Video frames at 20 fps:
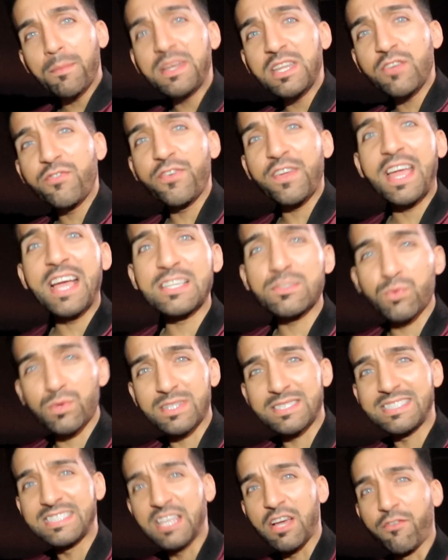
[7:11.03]
many of you guys
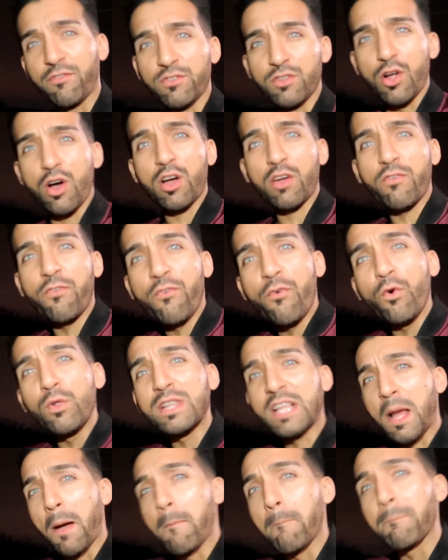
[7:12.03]
want to see a vlog
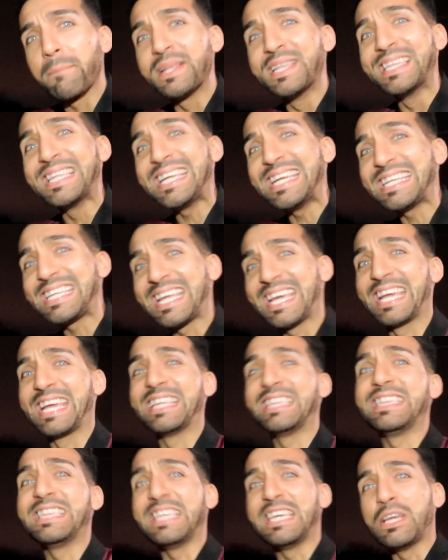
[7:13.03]
full complete
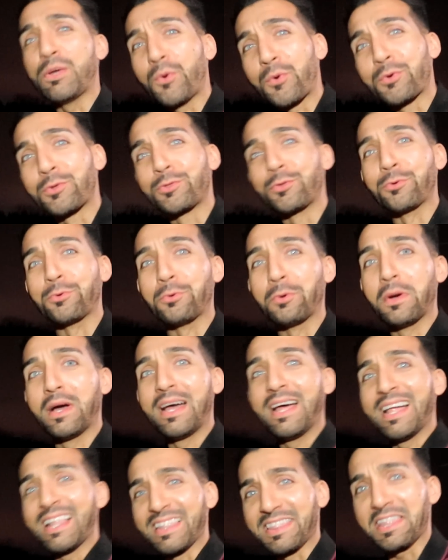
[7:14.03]
Hindi Urdu?
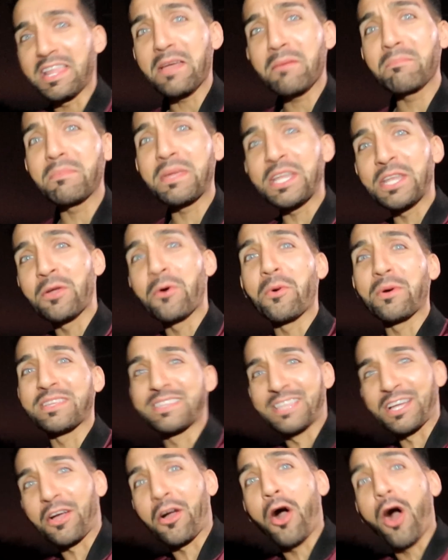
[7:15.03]
Let me know
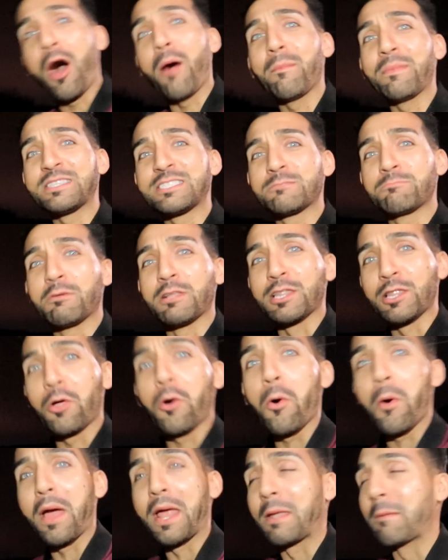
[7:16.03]
in the comments
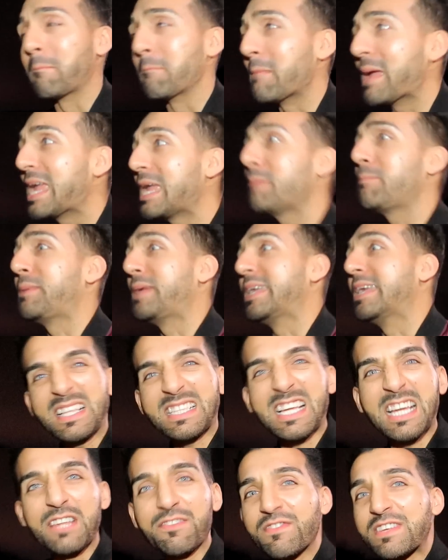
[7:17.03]
below and maybe
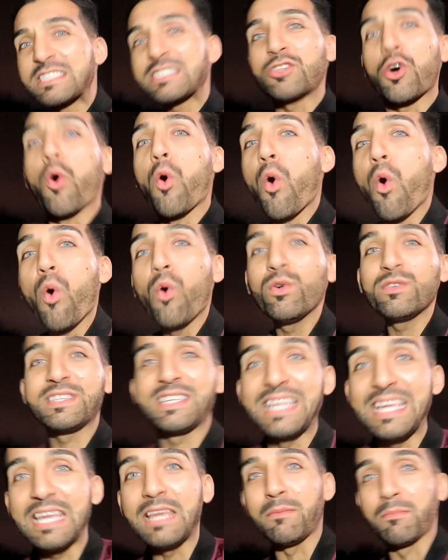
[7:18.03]
I'll convince the whole
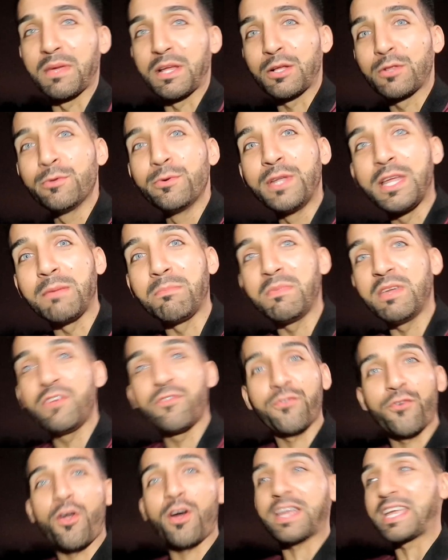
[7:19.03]
team, including me,
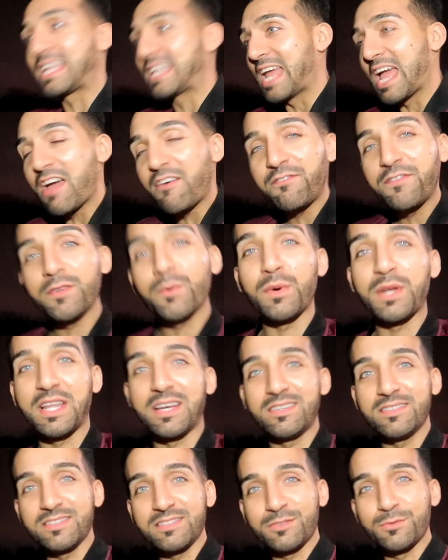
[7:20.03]
Froggy, and everyone
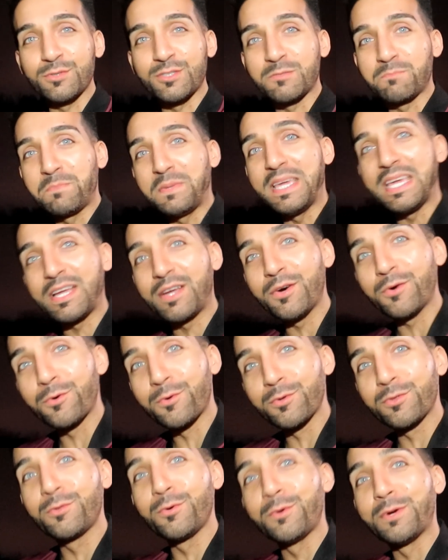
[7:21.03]
else to speak
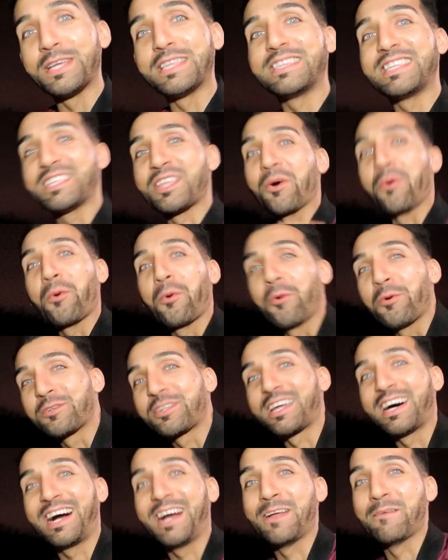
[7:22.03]
Urdu Hindi the whole
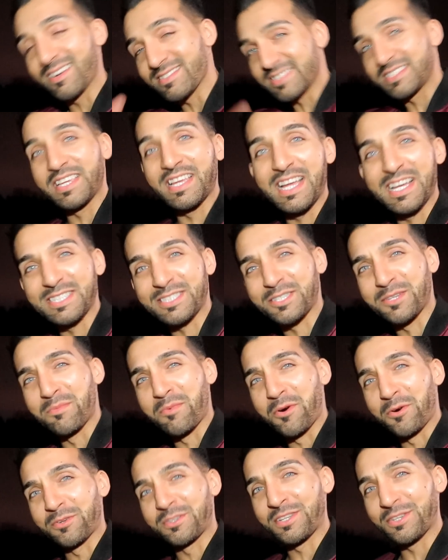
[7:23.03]
time. I'll see you guys
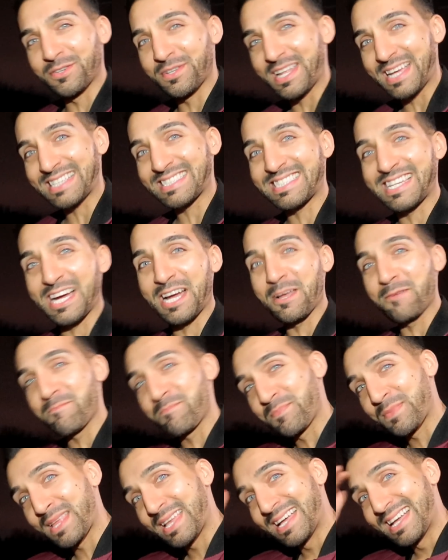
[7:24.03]
tomorrow. Till next
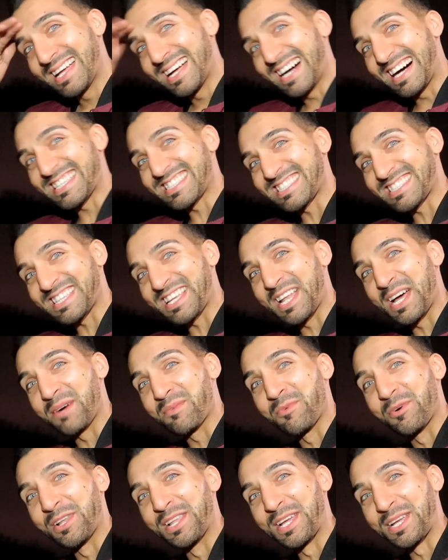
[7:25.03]
time,
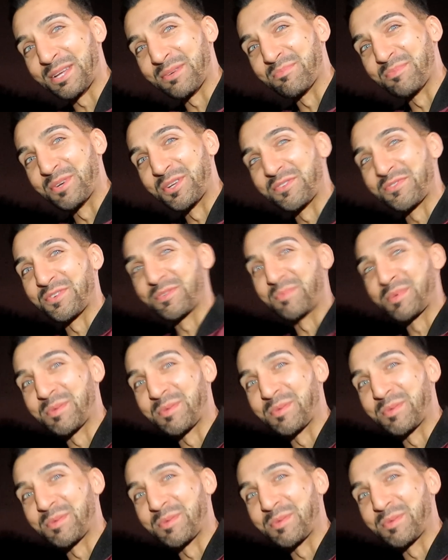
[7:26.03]
Assalamu alaikum beautiful